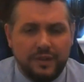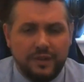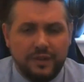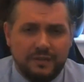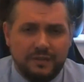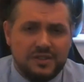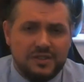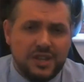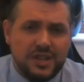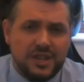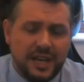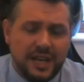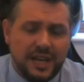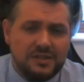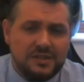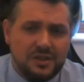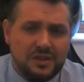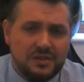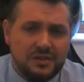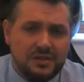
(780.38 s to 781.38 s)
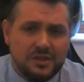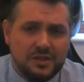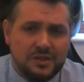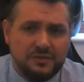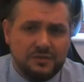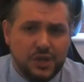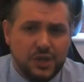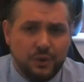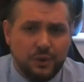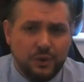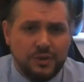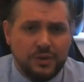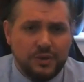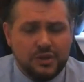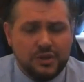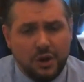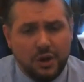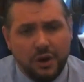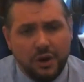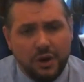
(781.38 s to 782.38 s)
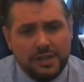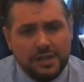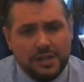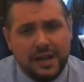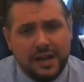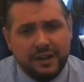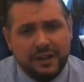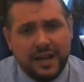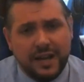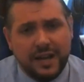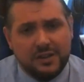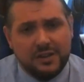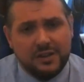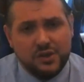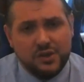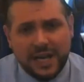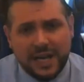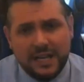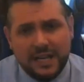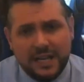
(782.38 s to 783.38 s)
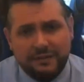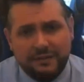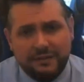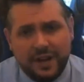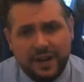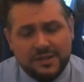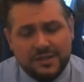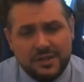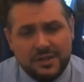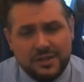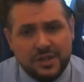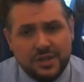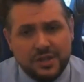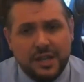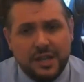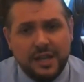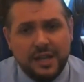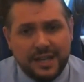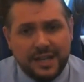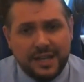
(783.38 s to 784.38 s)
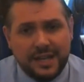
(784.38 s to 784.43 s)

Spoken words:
We've even seen instances of children's toys having had tracking devices